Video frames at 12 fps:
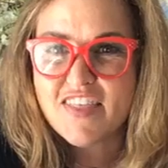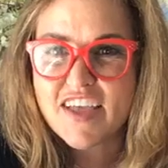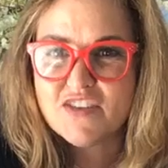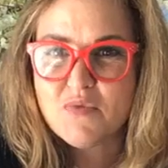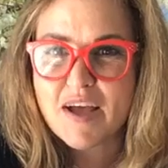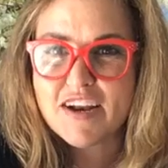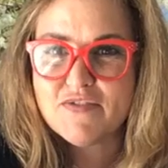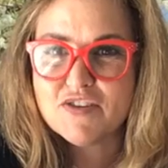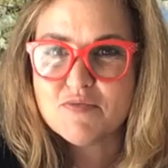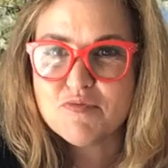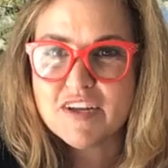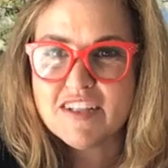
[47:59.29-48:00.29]
Thanks, Wanda,
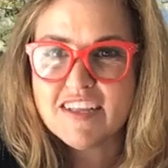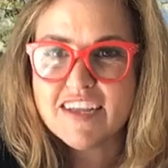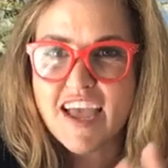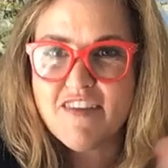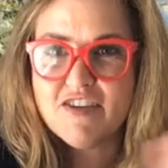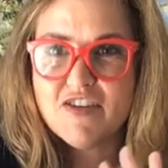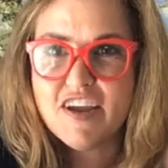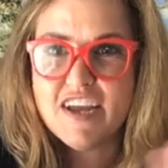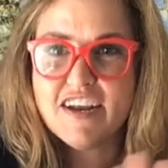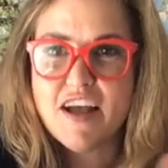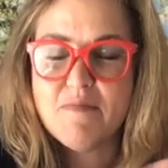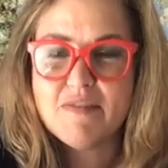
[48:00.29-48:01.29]
for sprinkling. Have a
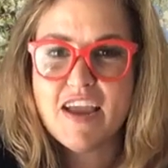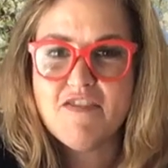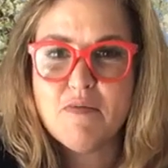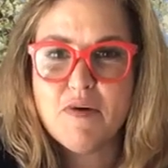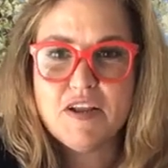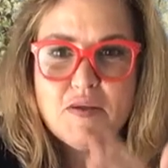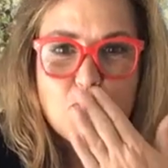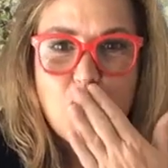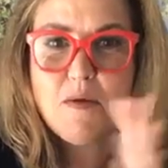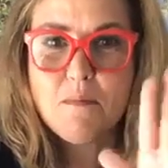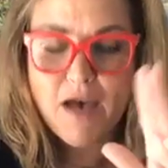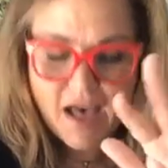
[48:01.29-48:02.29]
great day, everybody.
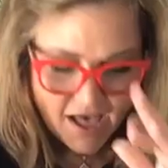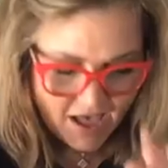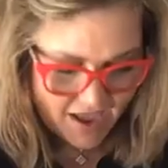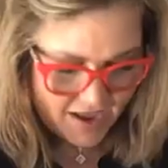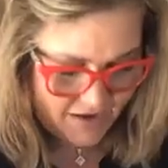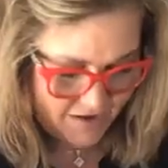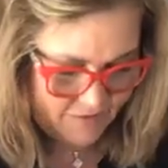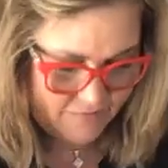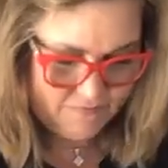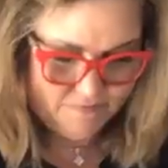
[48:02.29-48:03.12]
Bye.